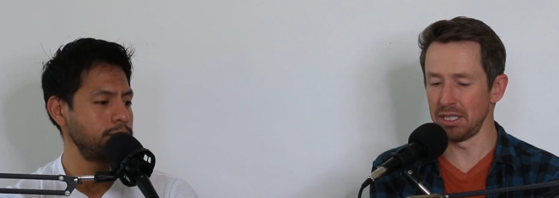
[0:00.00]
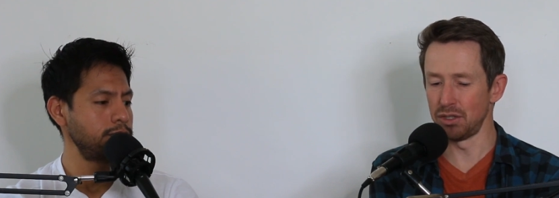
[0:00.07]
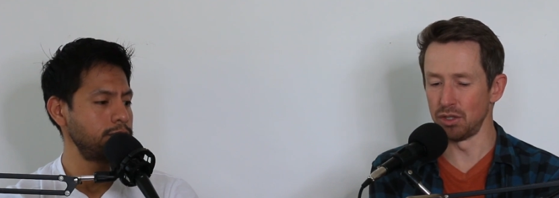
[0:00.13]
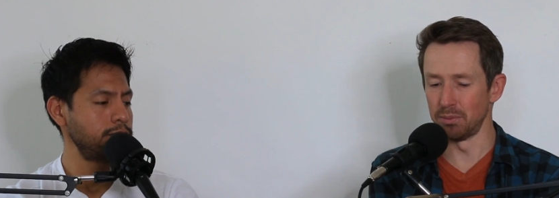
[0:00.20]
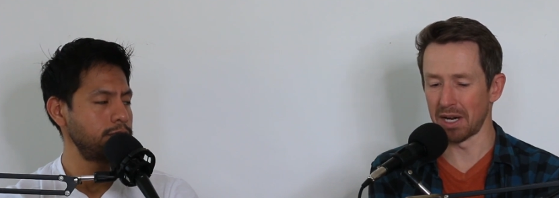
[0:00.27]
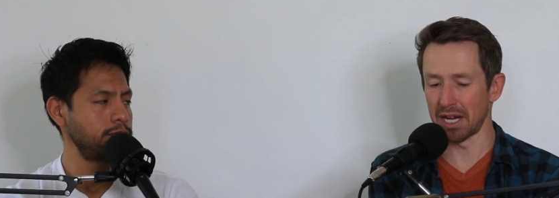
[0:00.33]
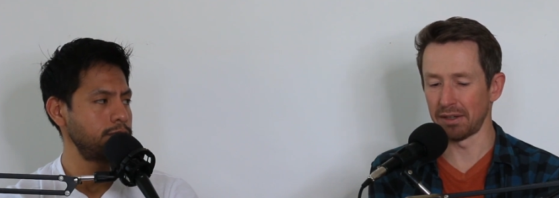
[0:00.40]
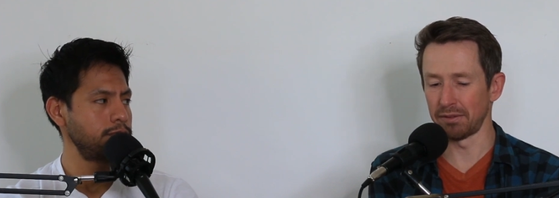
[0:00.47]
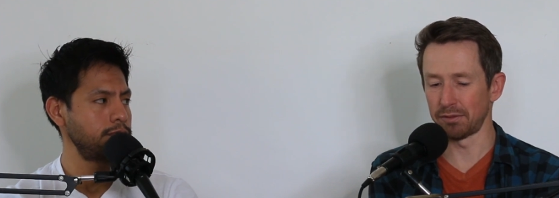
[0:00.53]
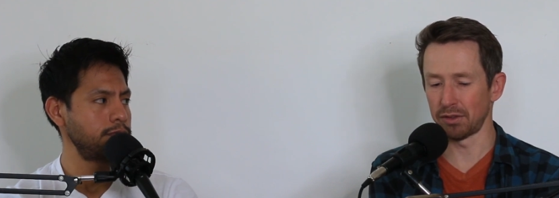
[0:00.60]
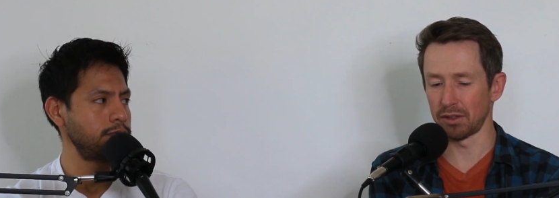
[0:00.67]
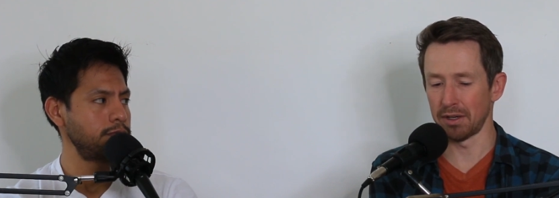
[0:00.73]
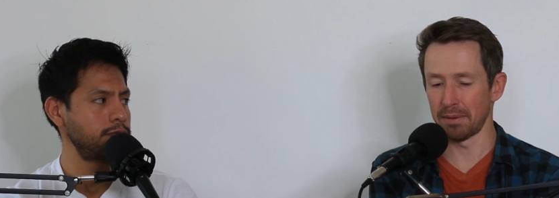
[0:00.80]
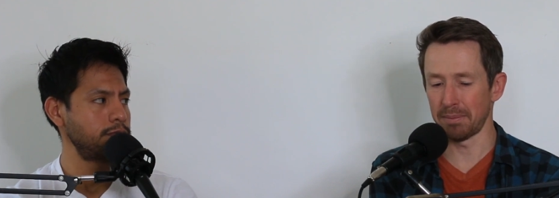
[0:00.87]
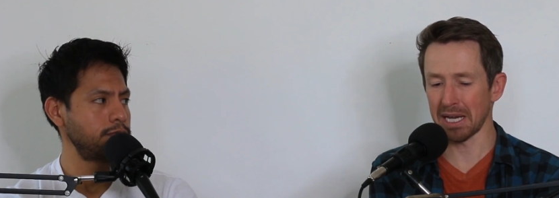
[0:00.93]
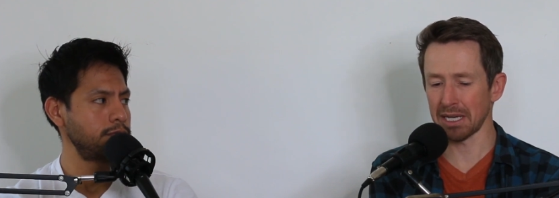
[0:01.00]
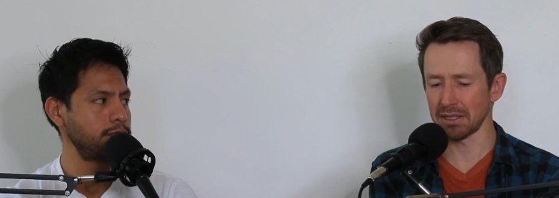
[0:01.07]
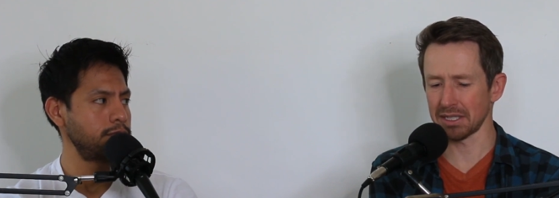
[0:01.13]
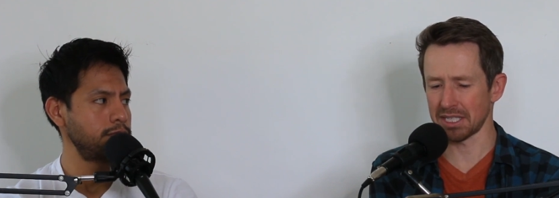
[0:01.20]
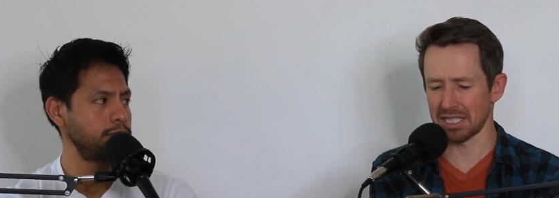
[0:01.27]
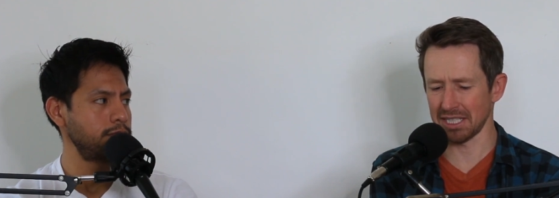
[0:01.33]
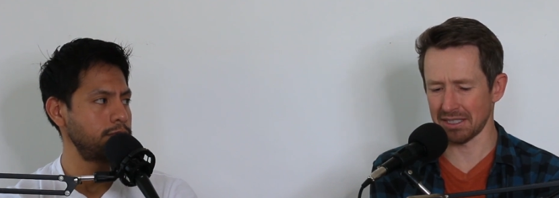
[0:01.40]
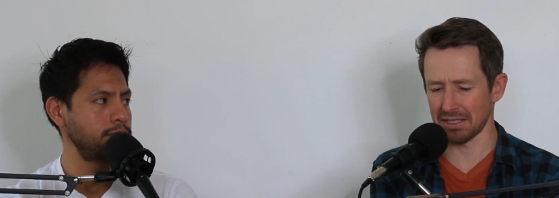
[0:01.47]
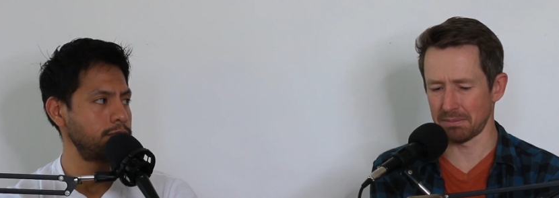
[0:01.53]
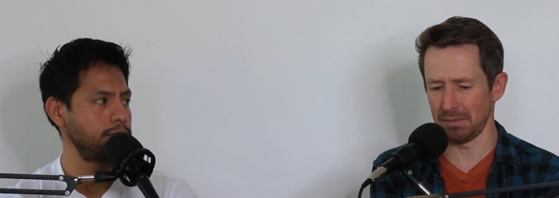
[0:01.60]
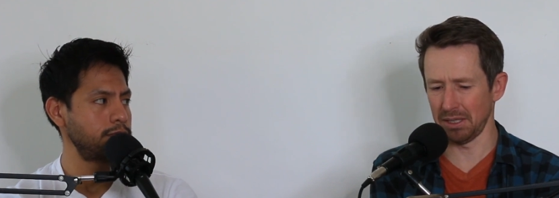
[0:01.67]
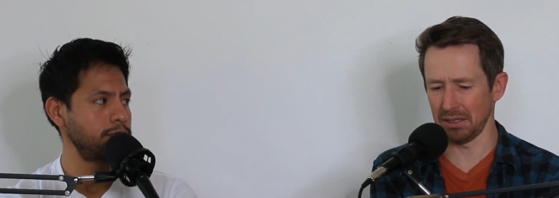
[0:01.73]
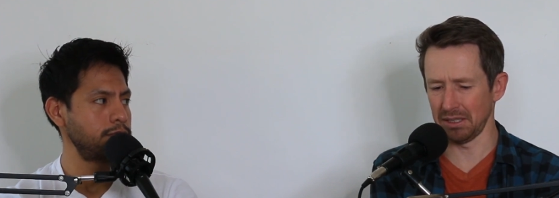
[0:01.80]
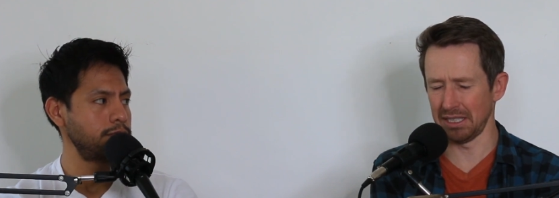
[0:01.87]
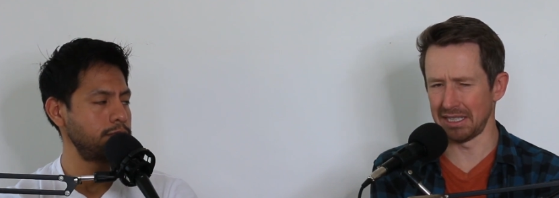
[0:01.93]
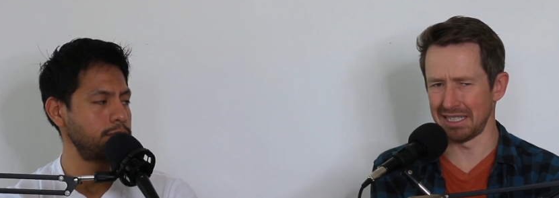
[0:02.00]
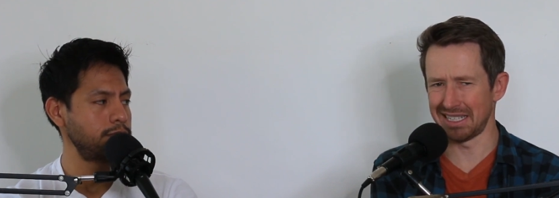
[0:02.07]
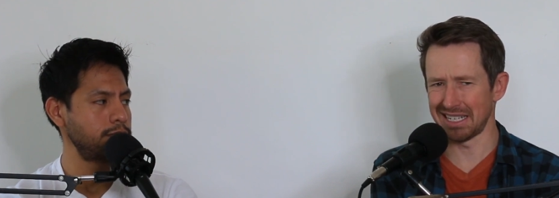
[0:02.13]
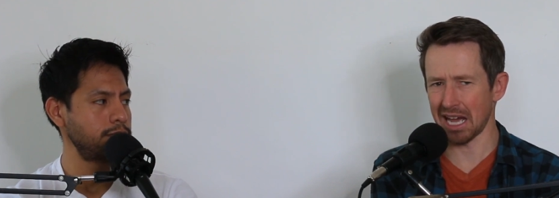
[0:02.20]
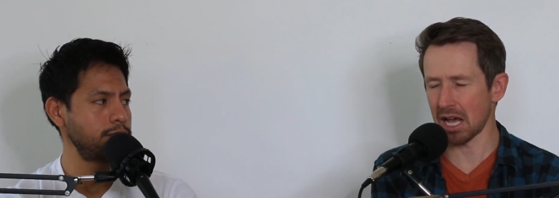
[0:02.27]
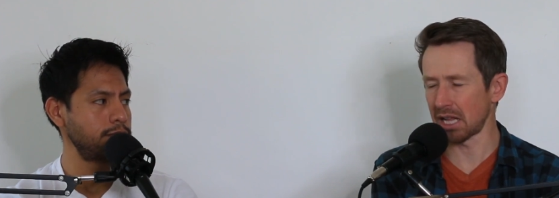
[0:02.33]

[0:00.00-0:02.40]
Speaker 1: DuMont for about $6 million.